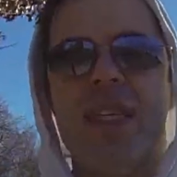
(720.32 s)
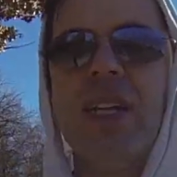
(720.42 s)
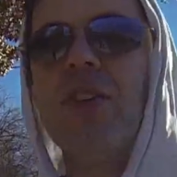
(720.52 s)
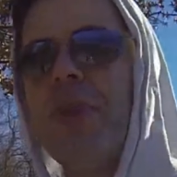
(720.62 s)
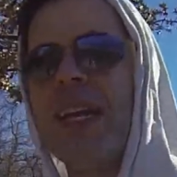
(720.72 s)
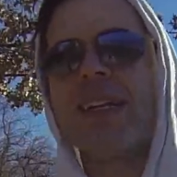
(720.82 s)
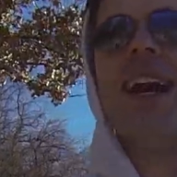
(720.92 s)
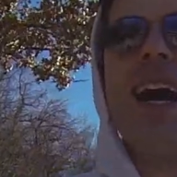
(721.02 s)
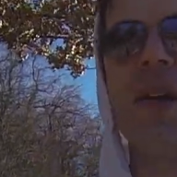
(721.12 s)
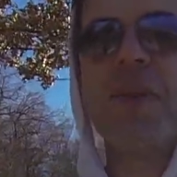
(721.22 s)
yellow man
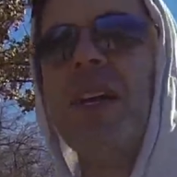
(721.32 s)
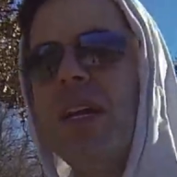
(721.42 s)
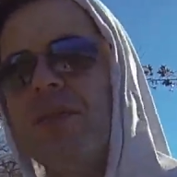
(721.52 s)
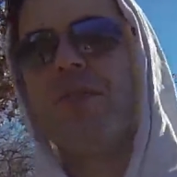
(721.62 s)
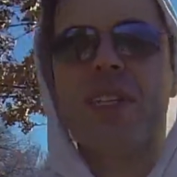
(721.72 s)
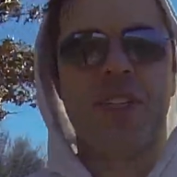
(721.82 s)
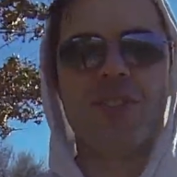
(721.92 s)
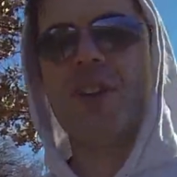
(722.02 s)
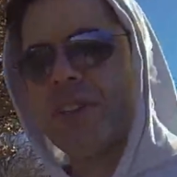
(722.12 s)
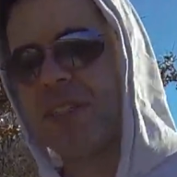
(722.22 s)
cop before he
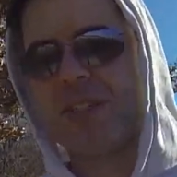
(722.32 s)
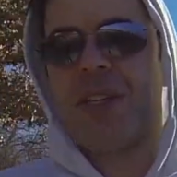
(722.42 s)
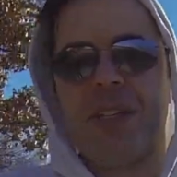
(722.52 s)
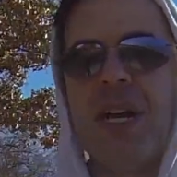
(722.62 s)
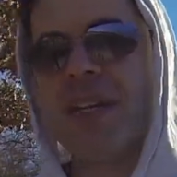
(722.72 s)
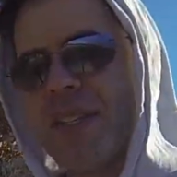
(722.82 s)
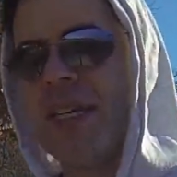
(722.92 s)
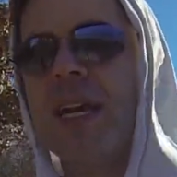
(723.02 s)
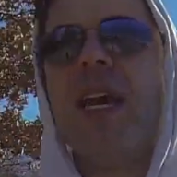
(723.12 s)
started into the closet.